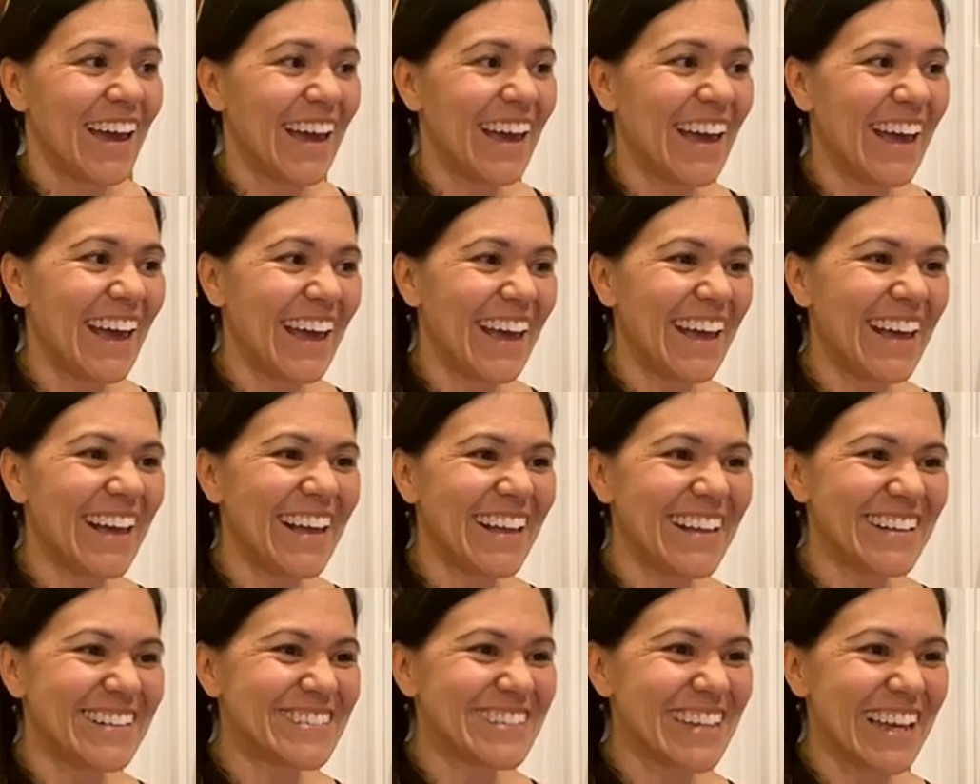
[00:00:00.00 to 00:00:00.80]

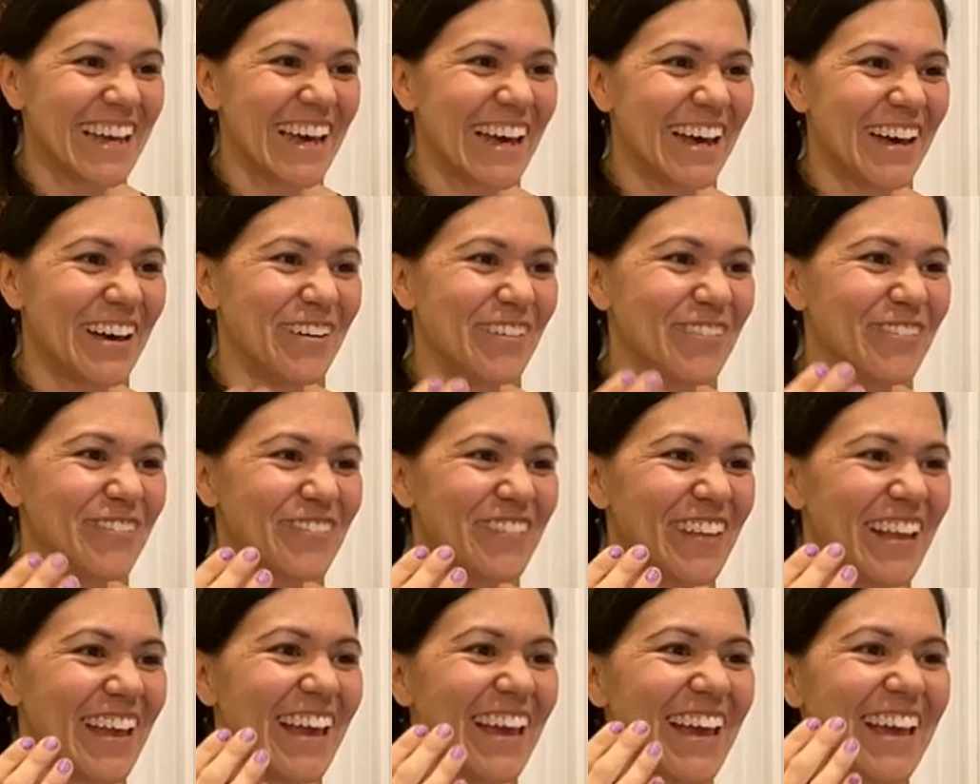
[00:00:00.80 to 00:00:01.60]
and, um,
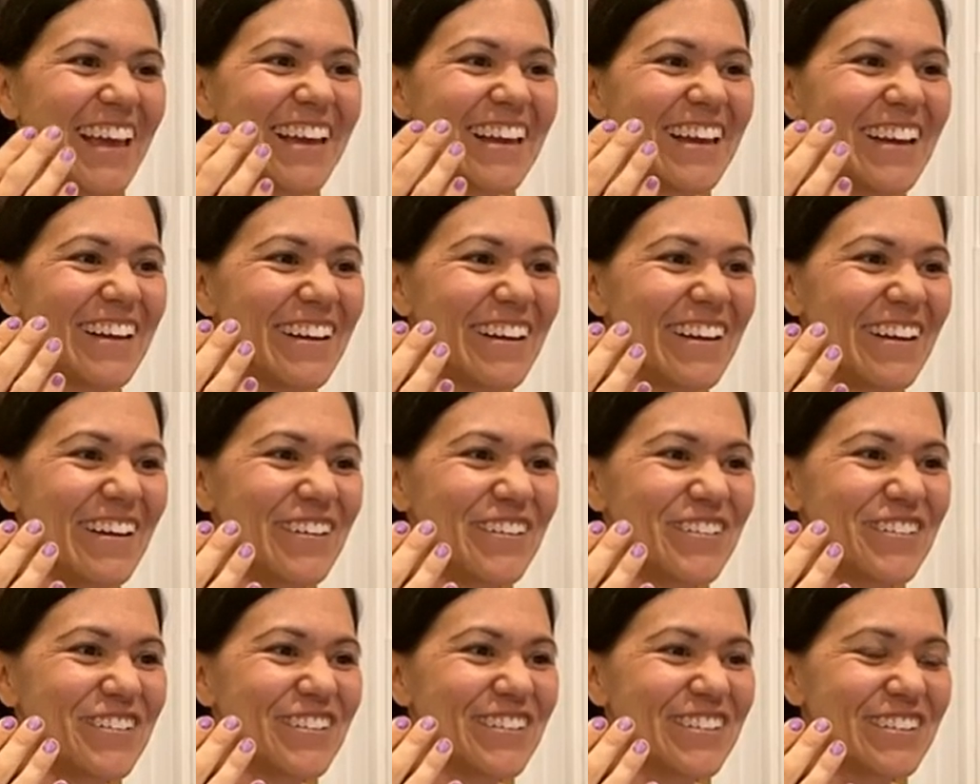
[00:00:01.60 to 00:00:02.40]
you
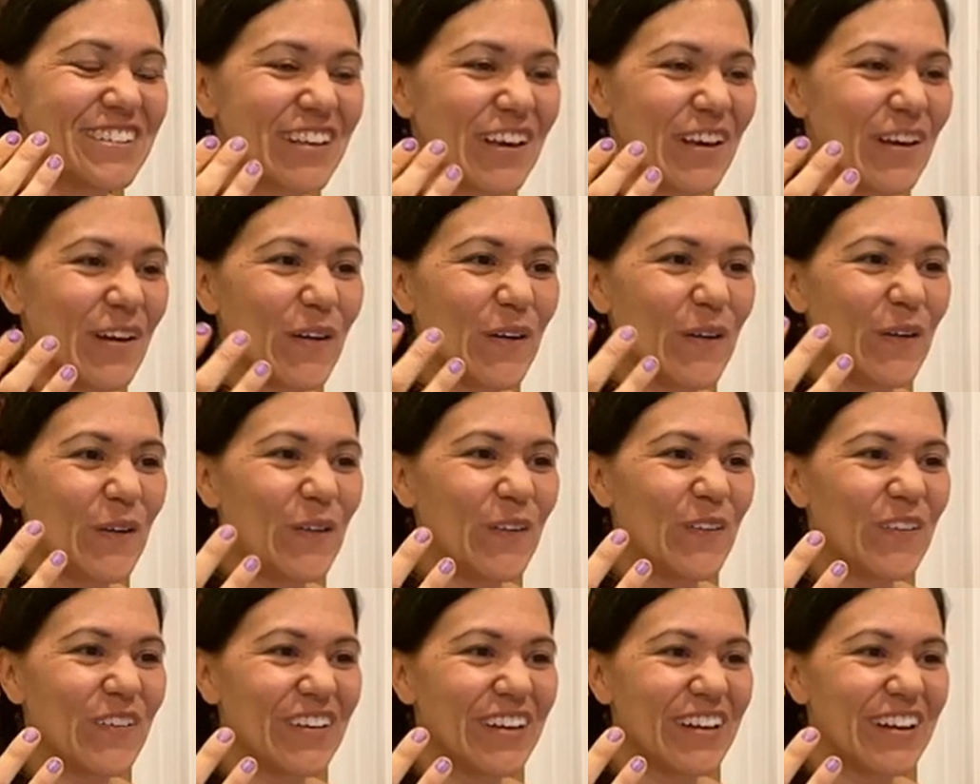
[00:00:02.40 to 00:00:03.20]
know, so,
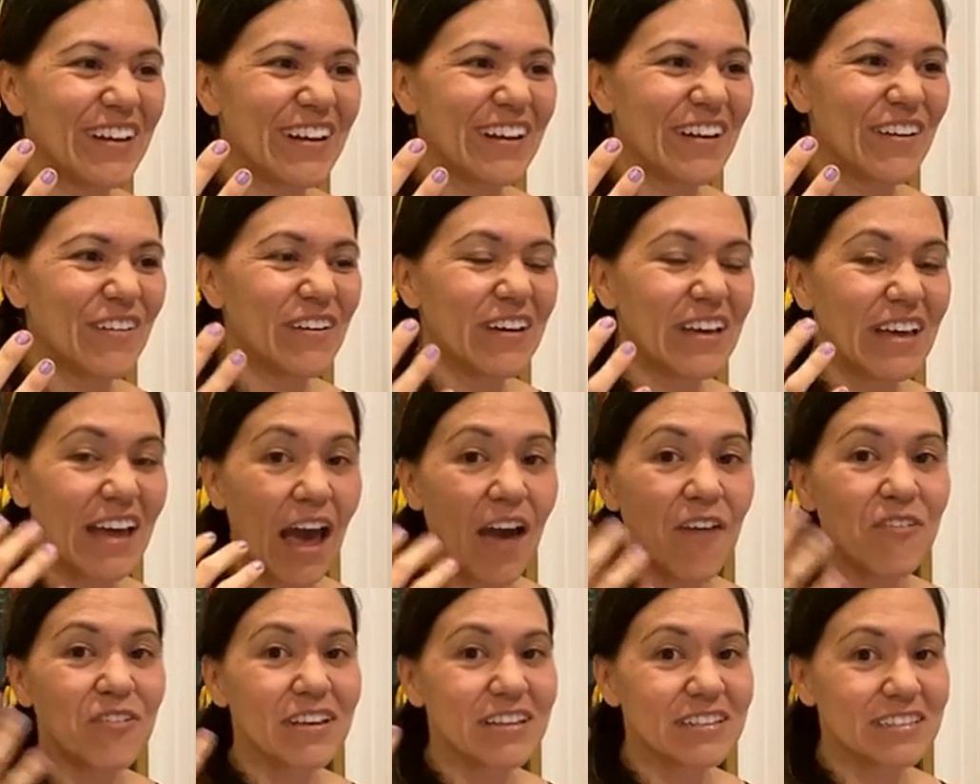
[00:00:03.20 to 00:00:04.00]
you know,
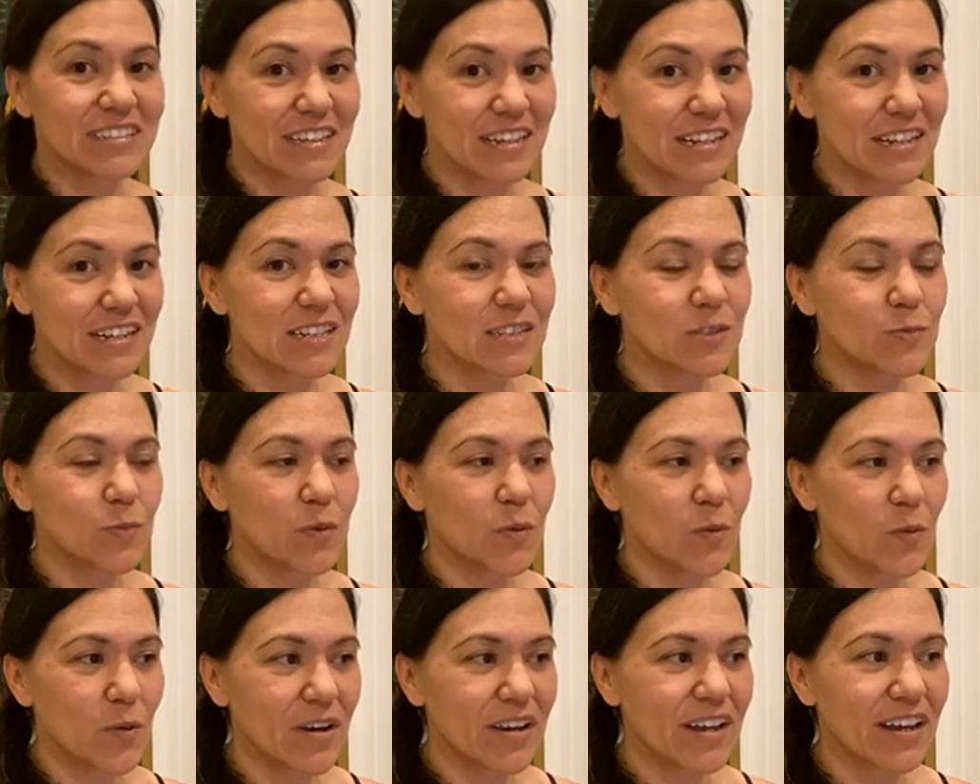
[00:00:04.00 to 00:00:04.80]
obviously it's
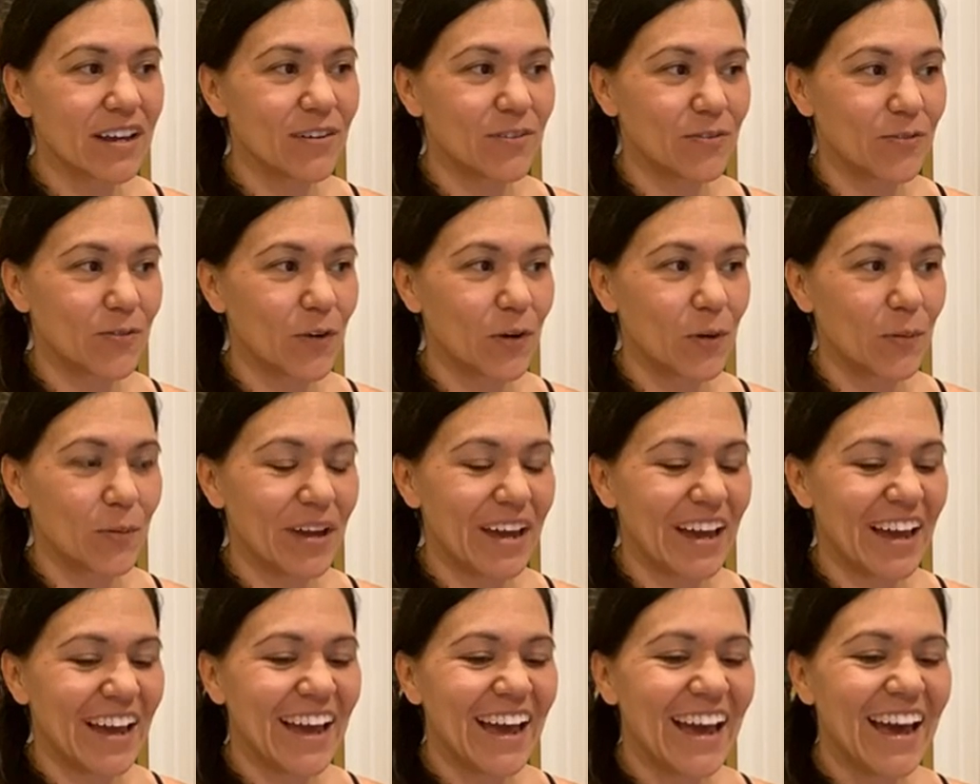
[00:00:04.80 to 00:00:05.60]
been working for
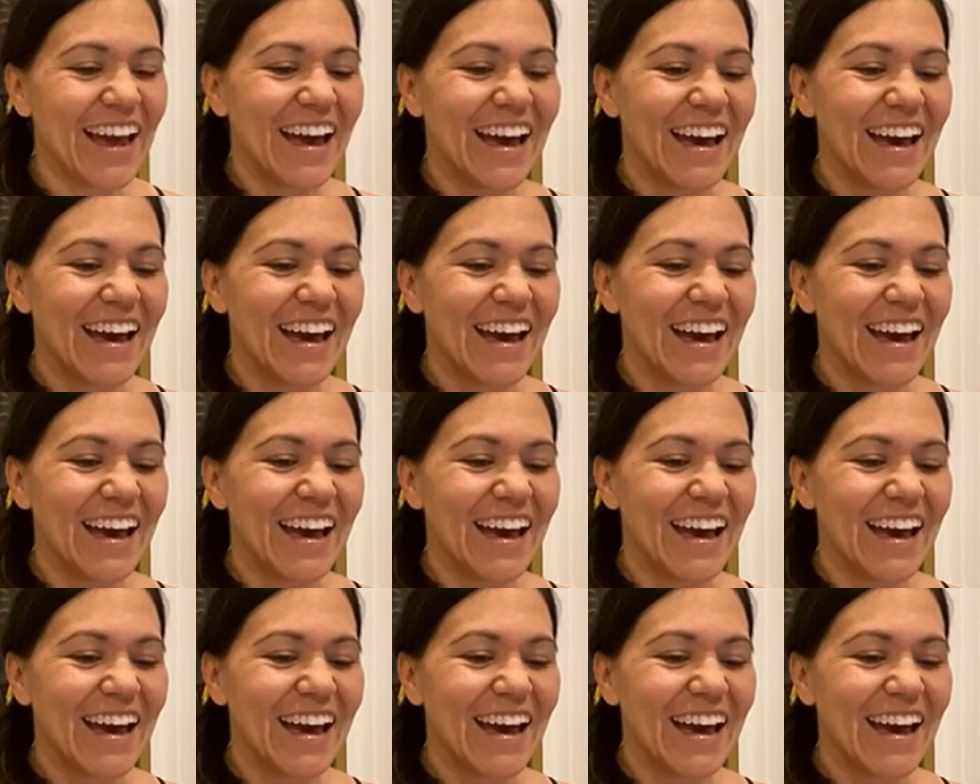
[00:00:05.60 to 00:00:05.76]
me.